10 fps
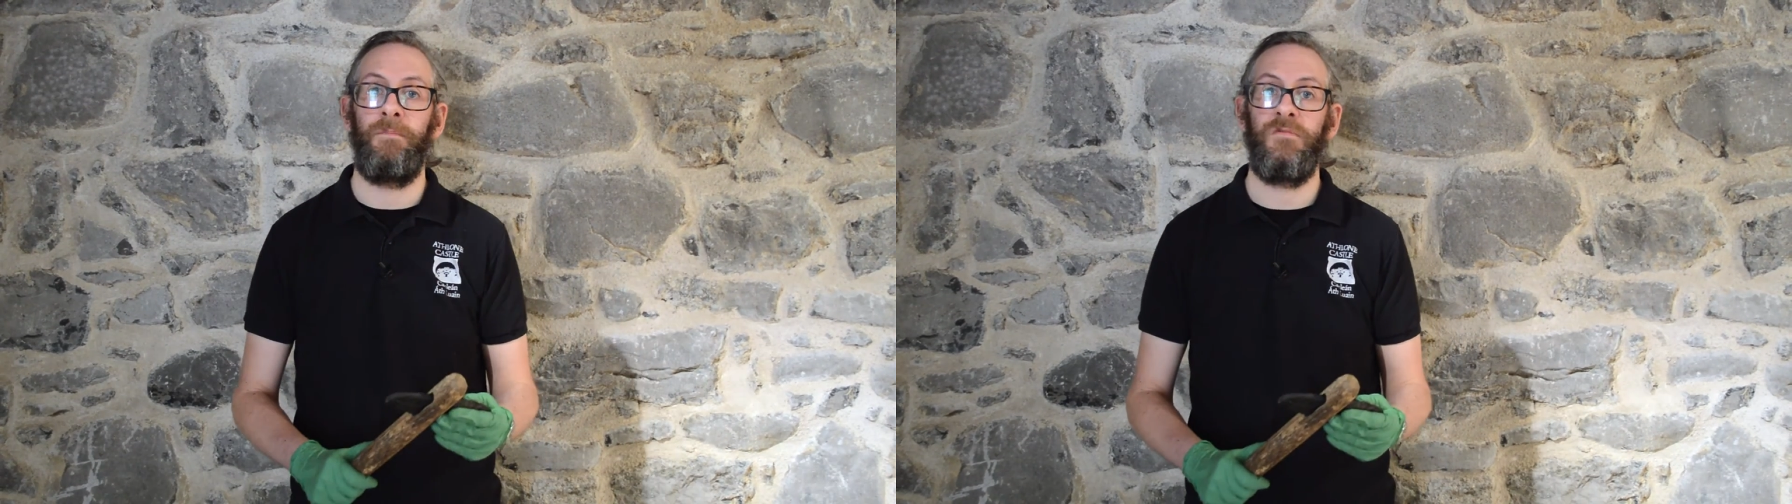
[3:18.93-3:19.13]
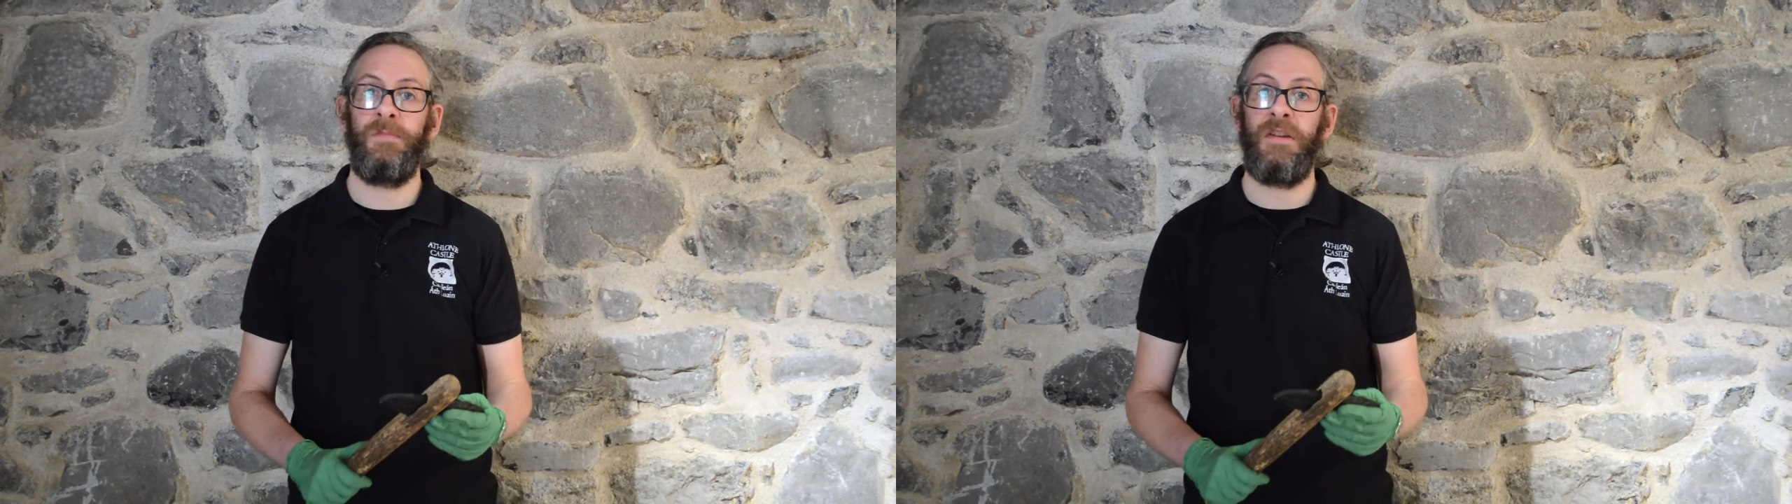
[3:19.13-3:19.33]

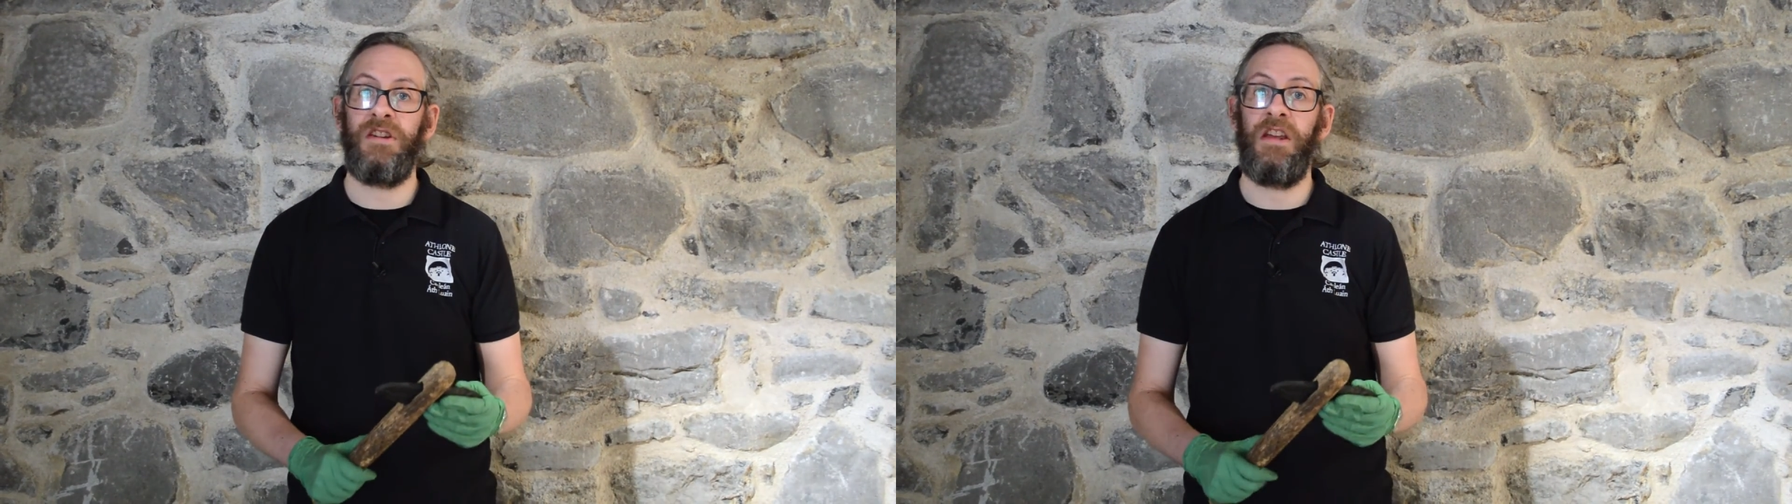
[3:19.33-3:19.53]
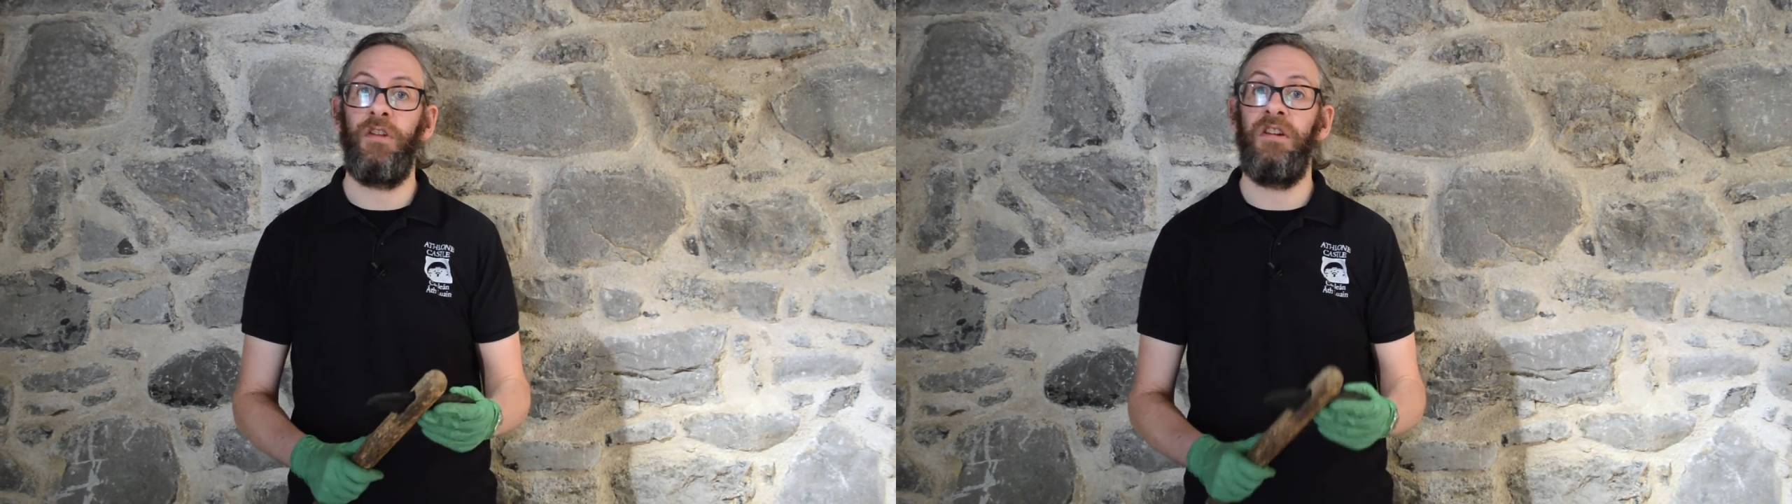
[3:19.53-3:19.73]

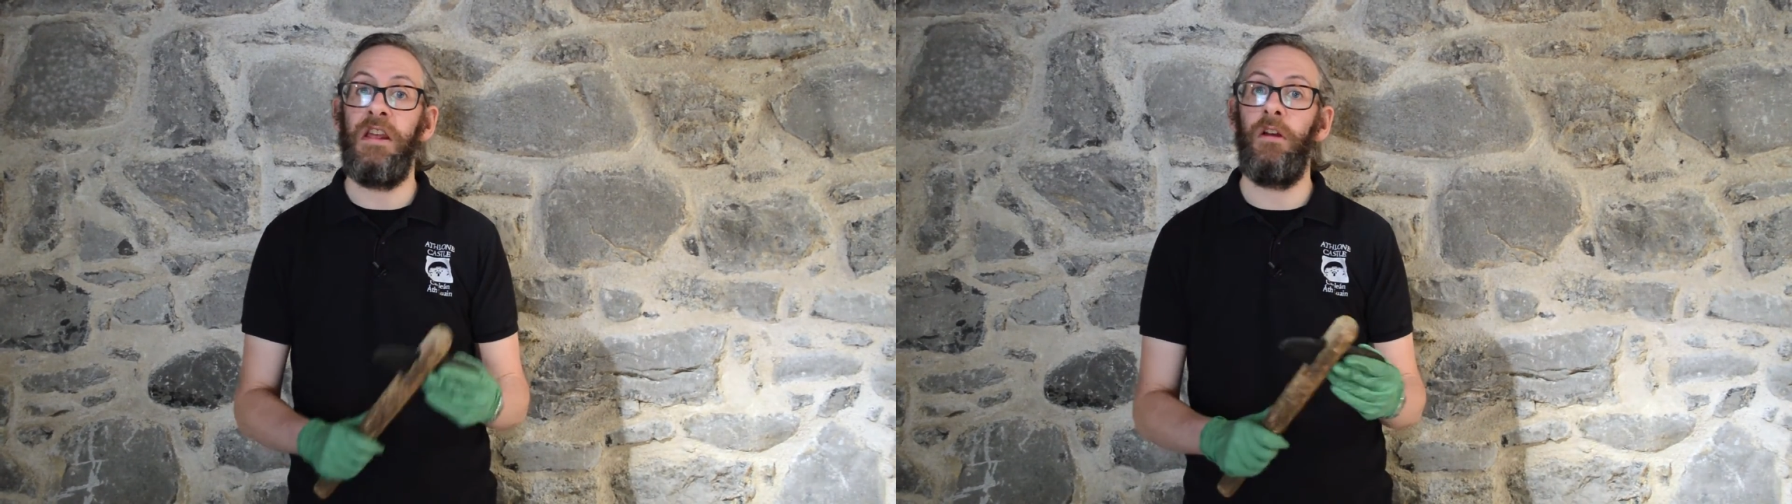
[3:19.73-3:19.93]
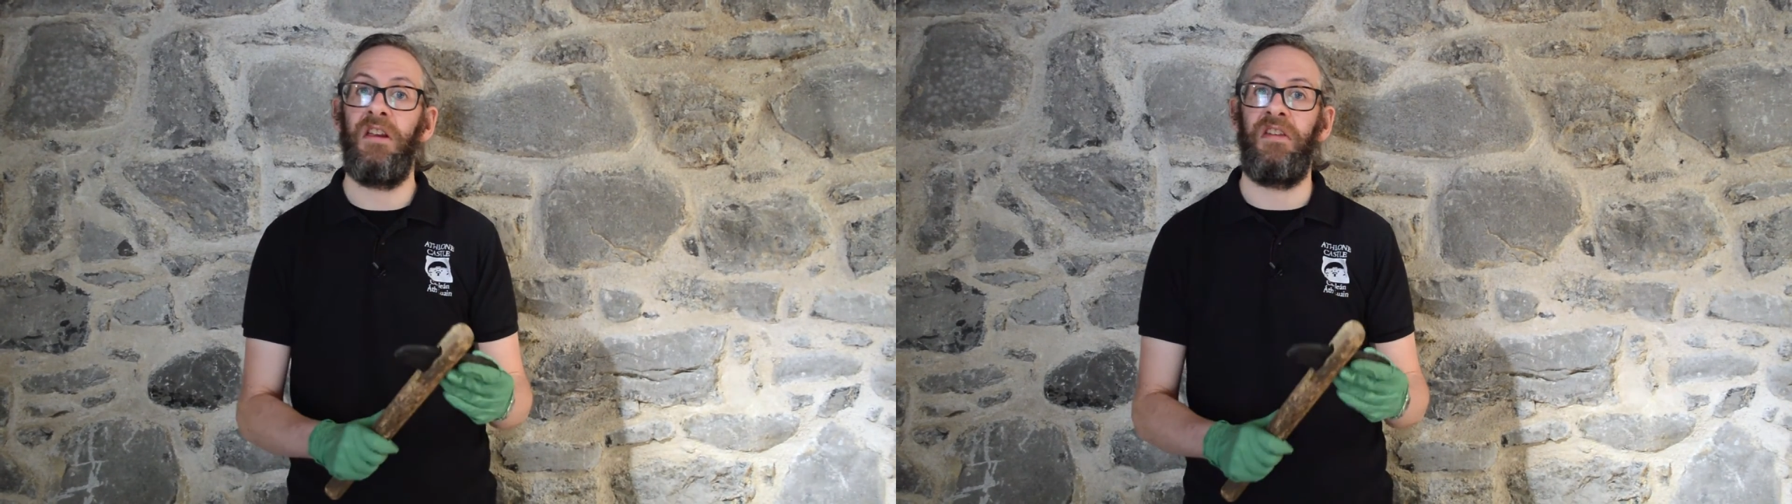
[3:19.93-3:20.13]
especially in the
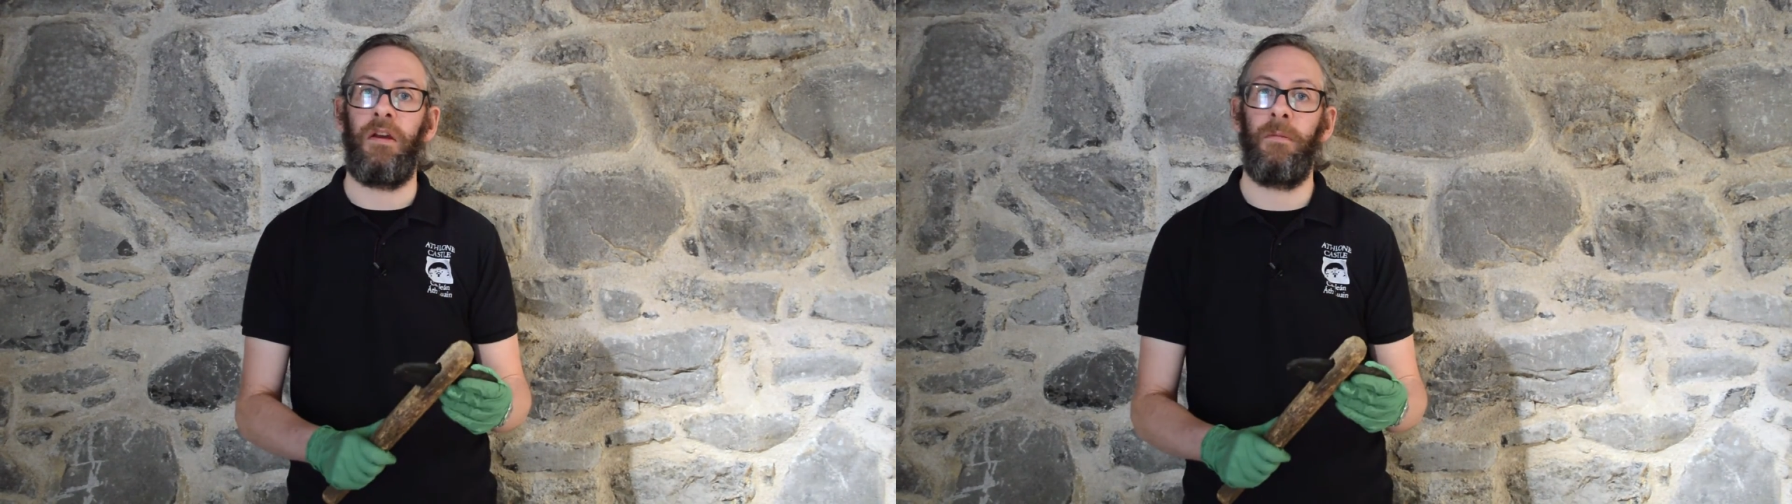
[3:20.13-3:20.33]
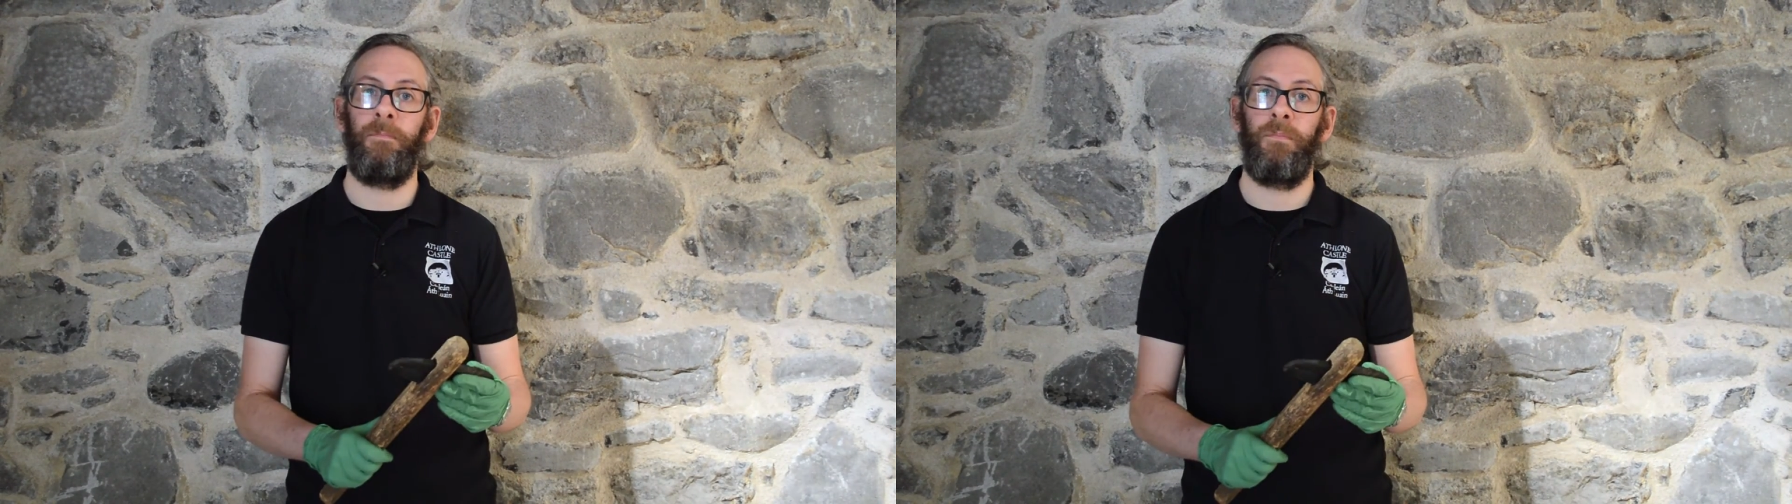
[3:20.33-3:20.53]
Neolithic,